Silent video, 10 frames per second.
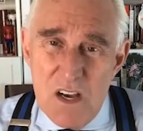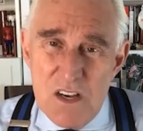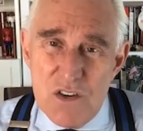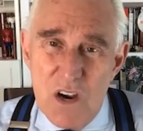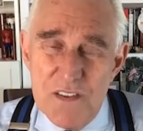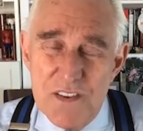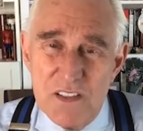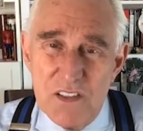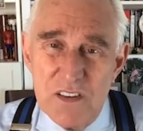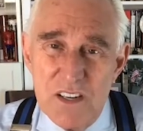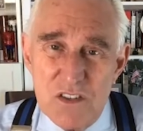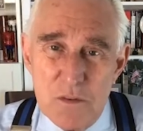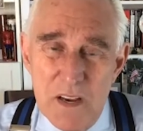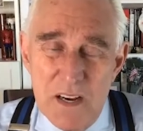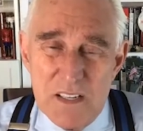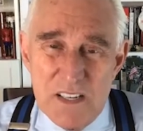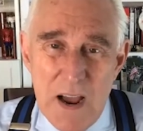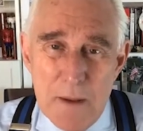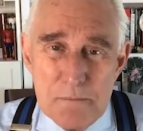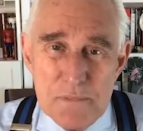So I think there needs to be a
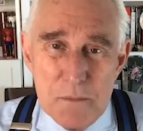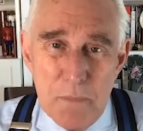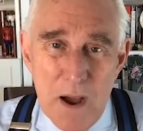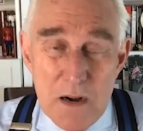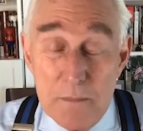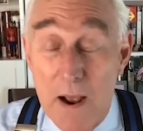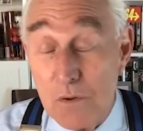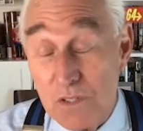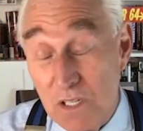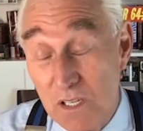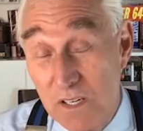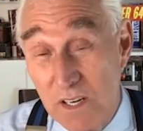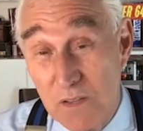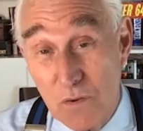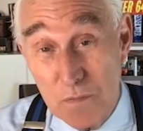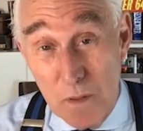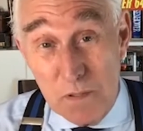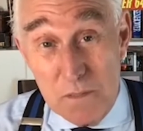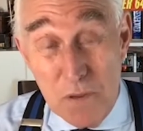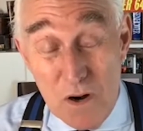top to bottom house cleaning in the
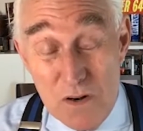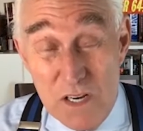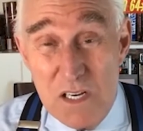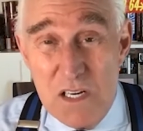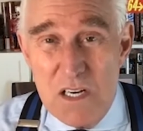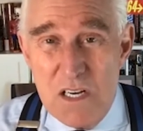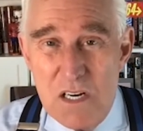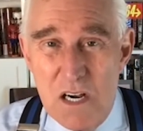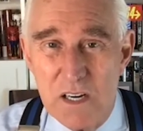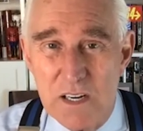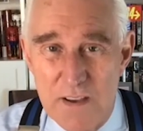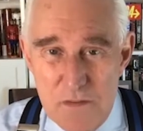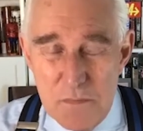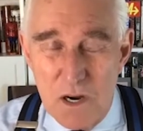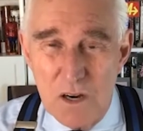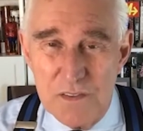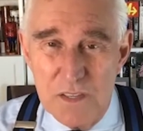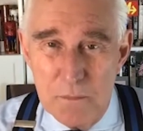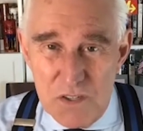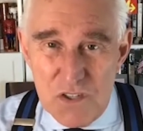Republican Party. Kevin
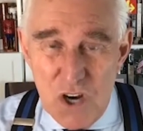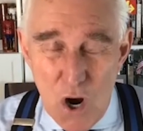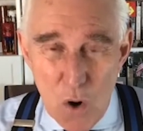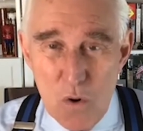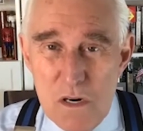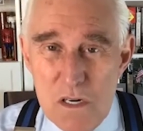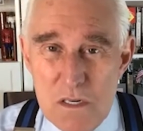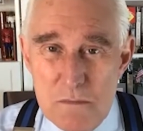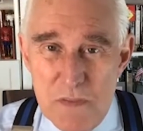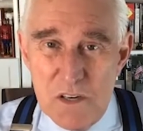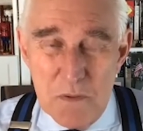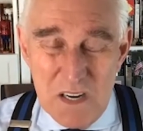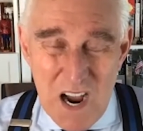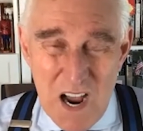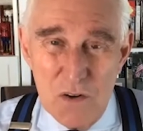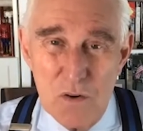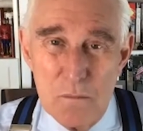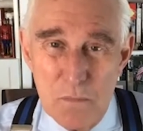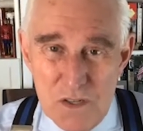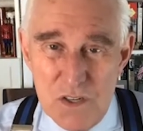McCarthy must go. Mitch McConnell
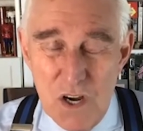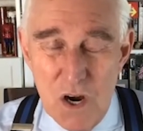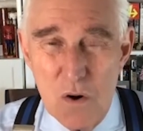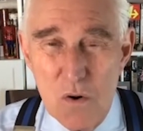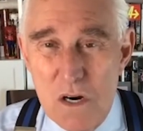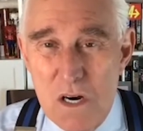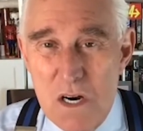must go.